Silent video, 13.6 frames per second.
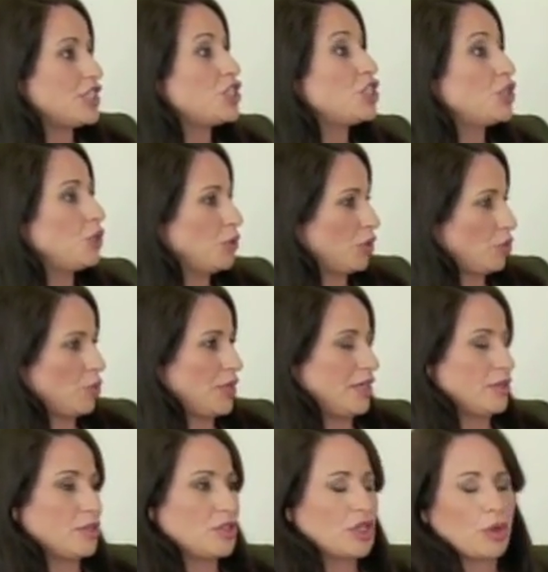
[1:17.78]
the two to three
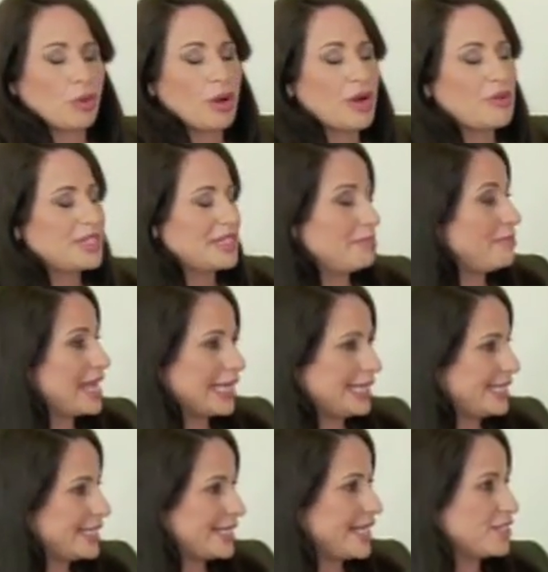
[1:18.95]
years. The growth didn't make
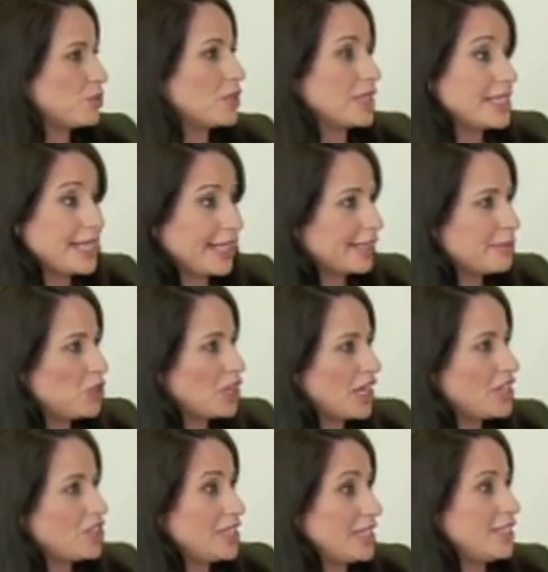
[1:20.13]
any sense within the
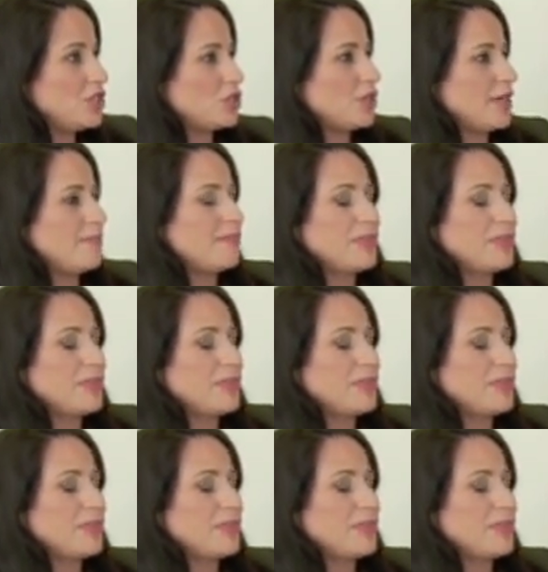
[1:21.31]
telecommunication industry.